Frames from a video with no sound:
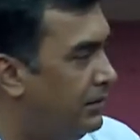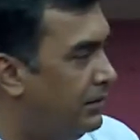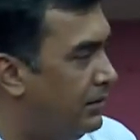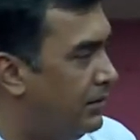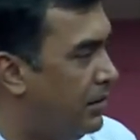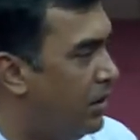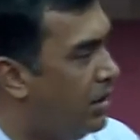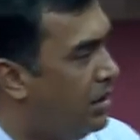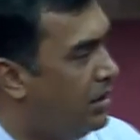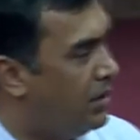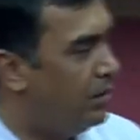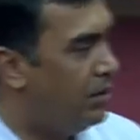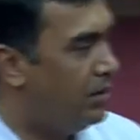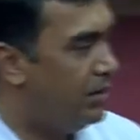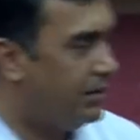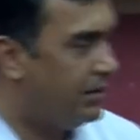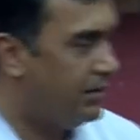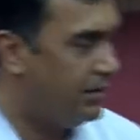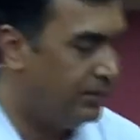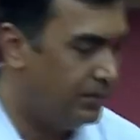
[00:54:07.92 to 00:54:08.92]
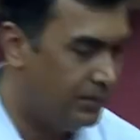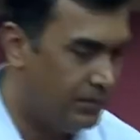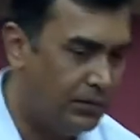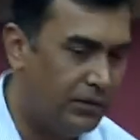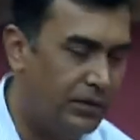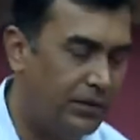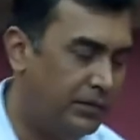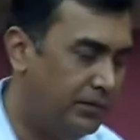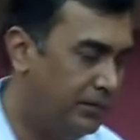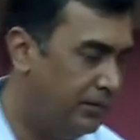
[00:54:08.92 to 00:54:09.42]
All entomologists.
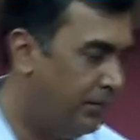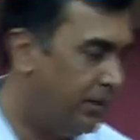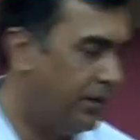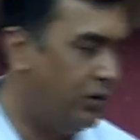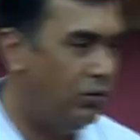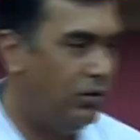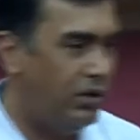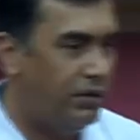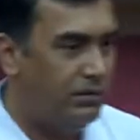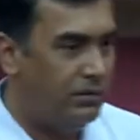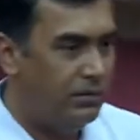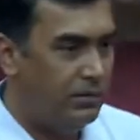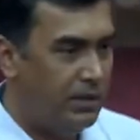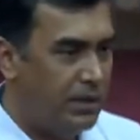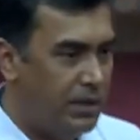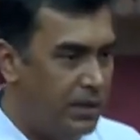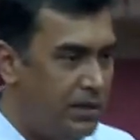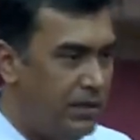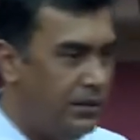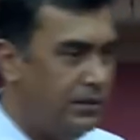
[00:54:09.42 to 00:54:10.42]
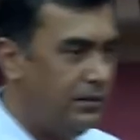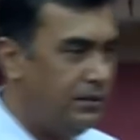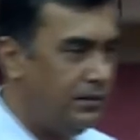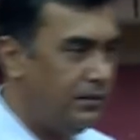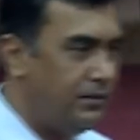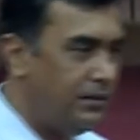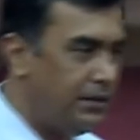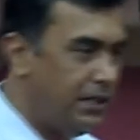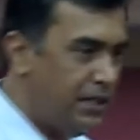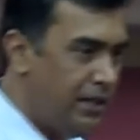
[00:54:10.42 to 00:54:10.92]
But you would have learned
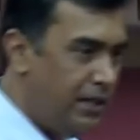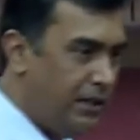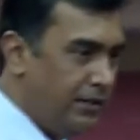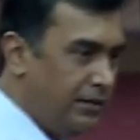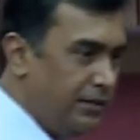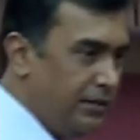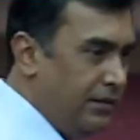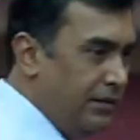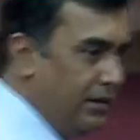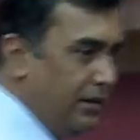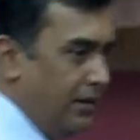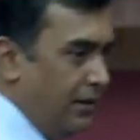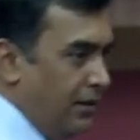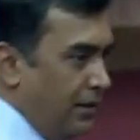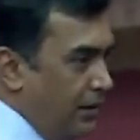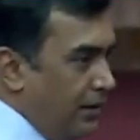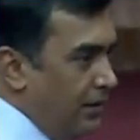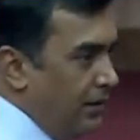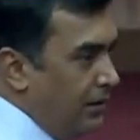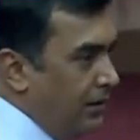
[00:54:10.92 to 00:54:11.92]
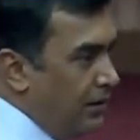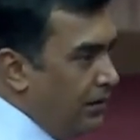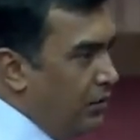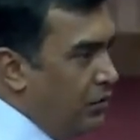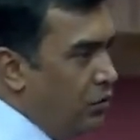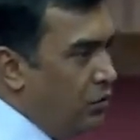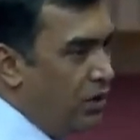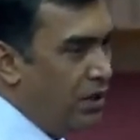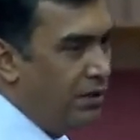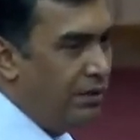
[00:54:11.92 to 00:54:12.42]
genetics. You
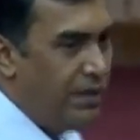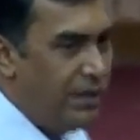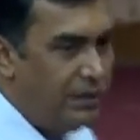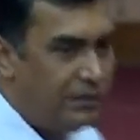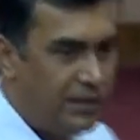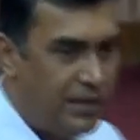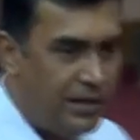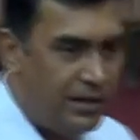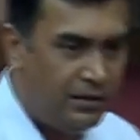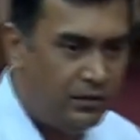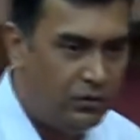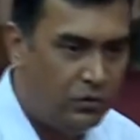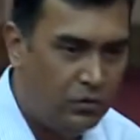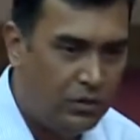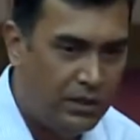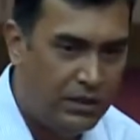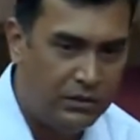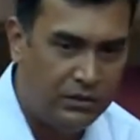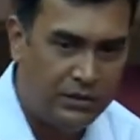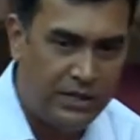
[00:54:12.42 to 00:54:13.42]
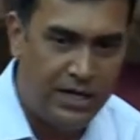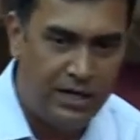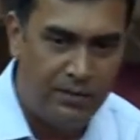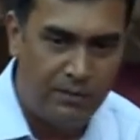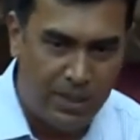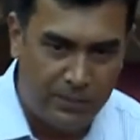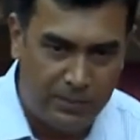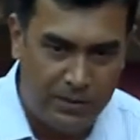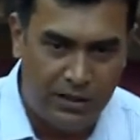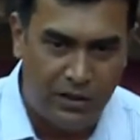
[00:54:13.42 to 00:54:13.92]
would have understand. You understand
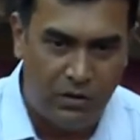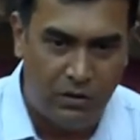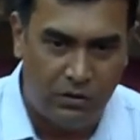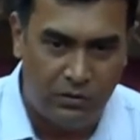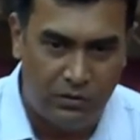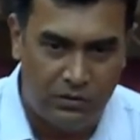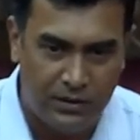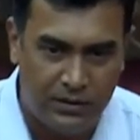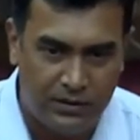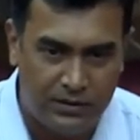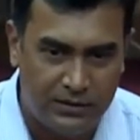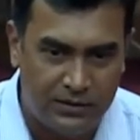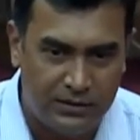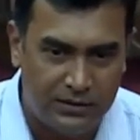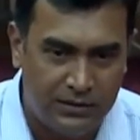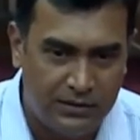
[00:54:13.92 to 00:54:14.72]
mapping and all those things.